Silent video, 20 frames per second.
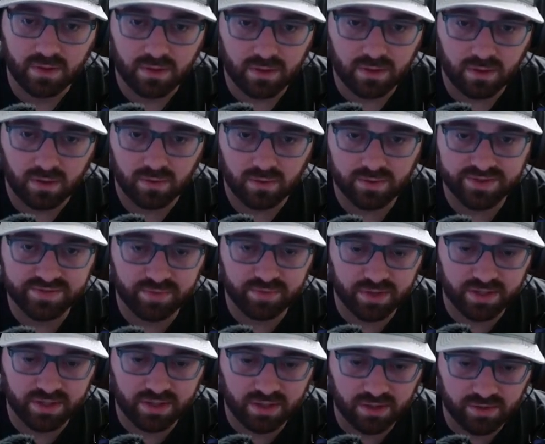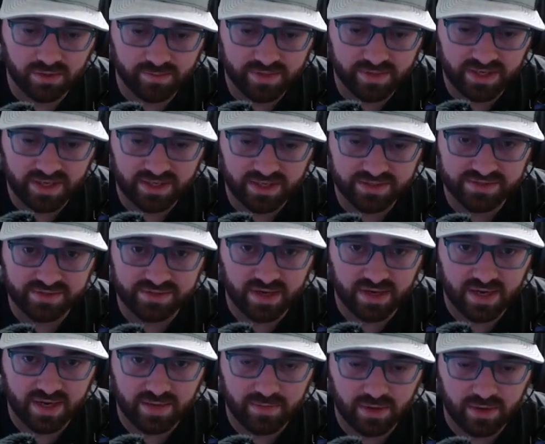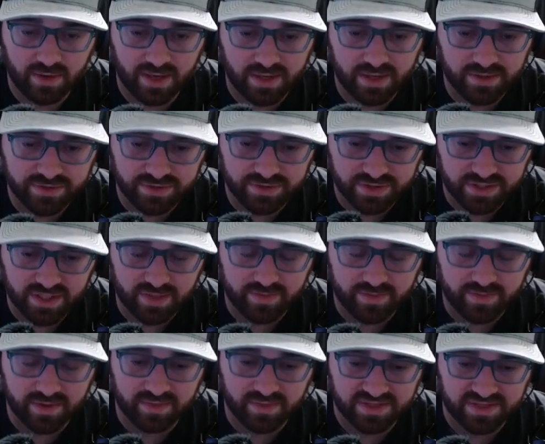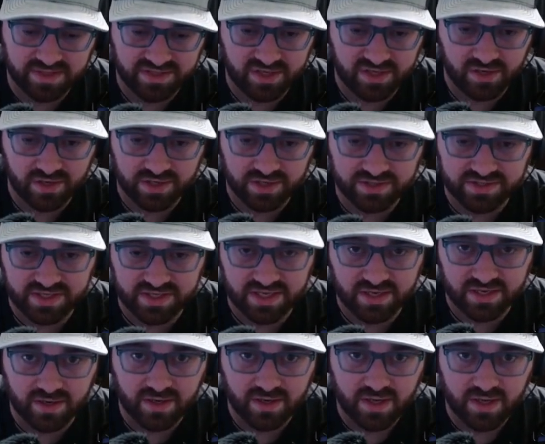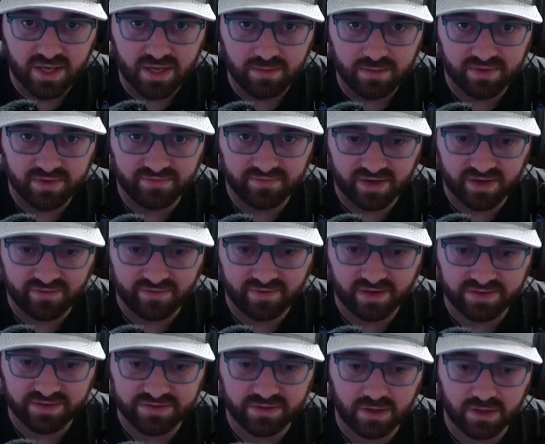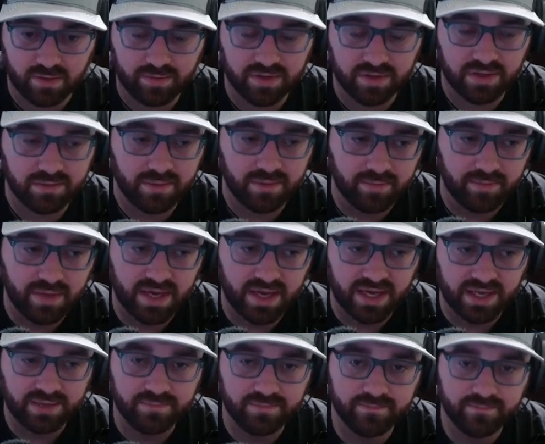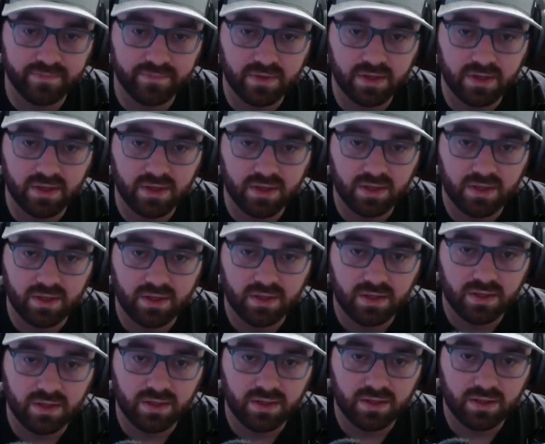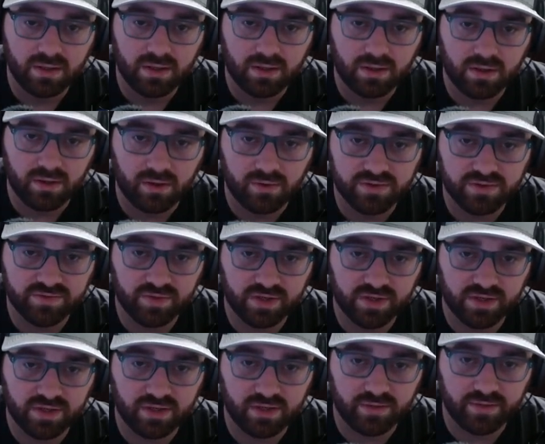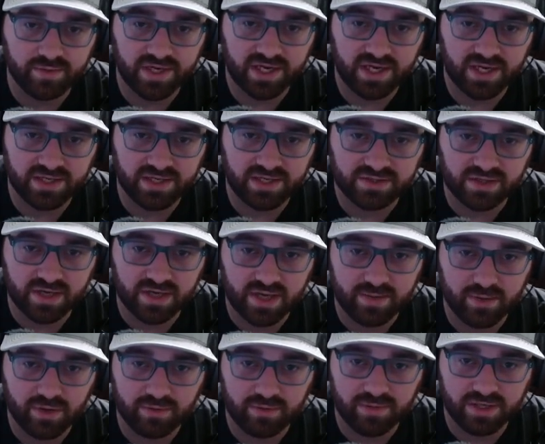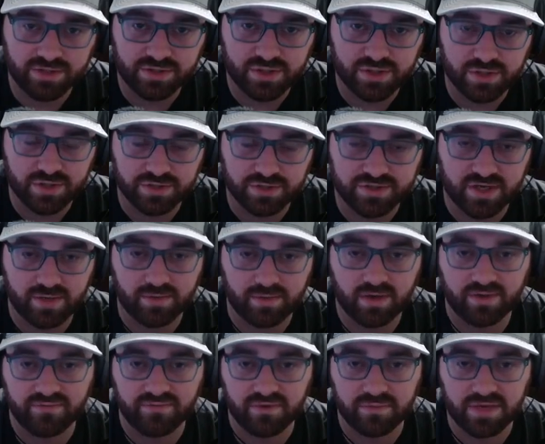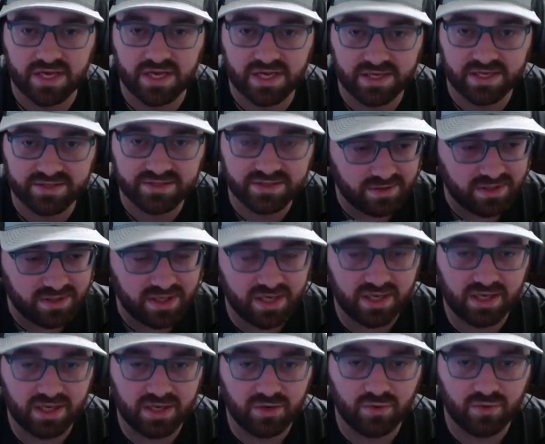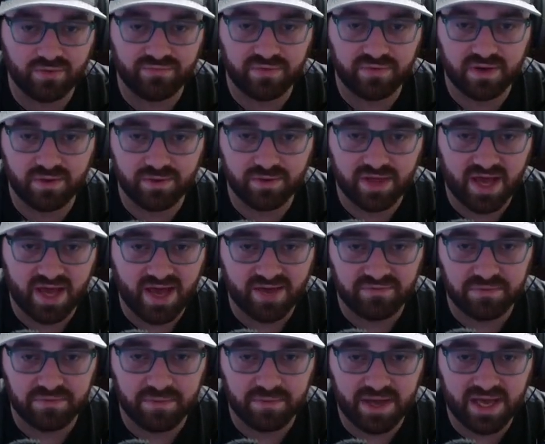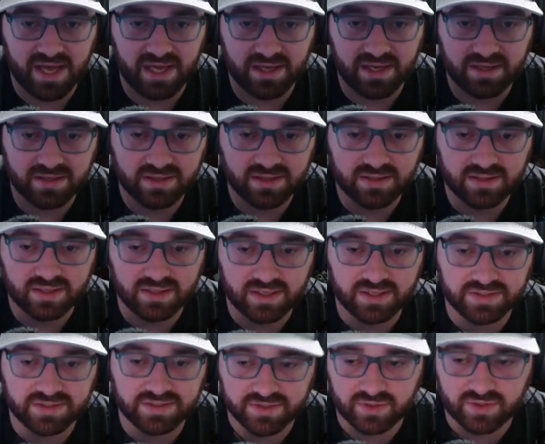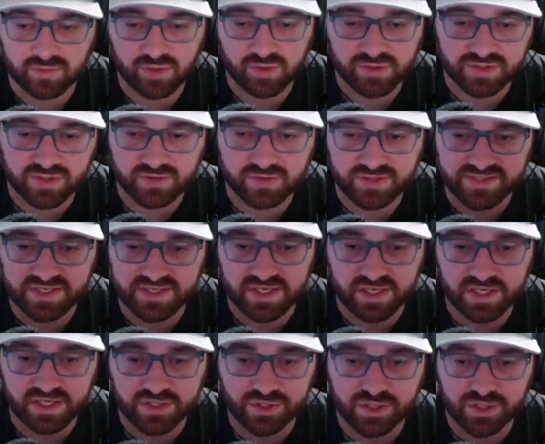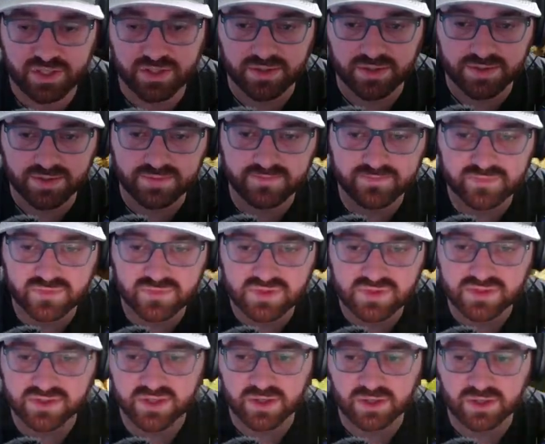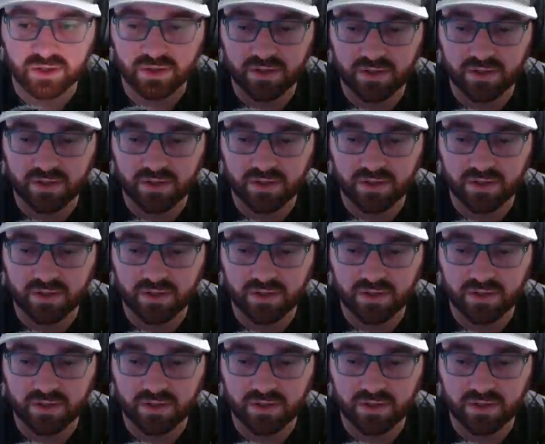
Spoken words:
always bring a little bit of extra ammo. I usually keep it in my secure container, but if I have extra, I'll put it in my bag. Always bring a little bit of extra ammo to make sure you're topping off your mags. Getting into a fight with a half a mag is almost always going to get you killed. So